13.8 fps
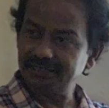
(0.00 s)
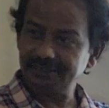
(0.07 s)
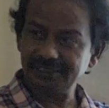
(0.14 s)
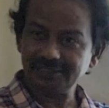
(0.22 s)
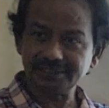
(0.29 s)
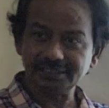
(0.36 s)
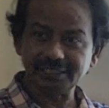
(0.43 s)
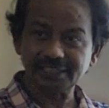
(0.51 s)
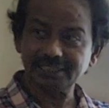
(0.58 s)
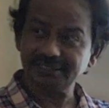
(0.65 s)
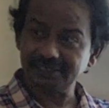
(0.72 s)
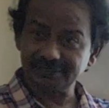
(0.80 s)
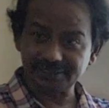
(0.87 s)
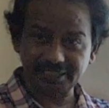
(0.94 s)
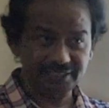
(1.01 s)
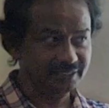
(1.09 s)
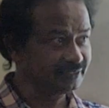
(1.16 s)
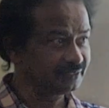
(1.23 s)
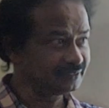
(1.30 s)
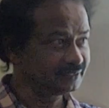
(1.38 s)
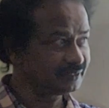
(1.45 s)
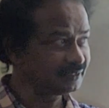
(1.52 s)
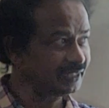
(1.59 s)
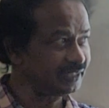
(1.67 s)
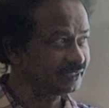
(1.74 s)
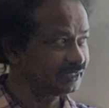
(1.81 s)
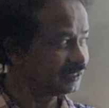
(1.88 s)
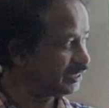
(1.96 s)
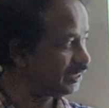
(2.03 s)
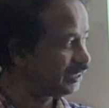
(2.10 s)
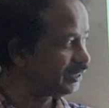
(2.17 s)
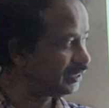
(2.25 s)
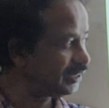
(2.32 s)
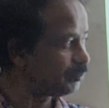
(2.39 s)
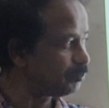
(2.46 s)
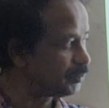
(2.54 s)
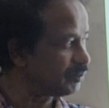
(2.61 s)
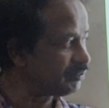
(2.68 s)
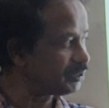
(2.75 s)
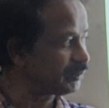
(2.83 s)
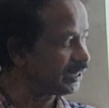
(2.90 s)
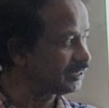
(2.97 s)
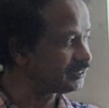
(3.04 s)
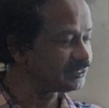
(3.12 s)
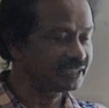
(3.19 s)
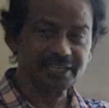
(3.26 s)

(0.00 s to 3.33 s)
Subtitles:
this is in the region 3, correct? De power minus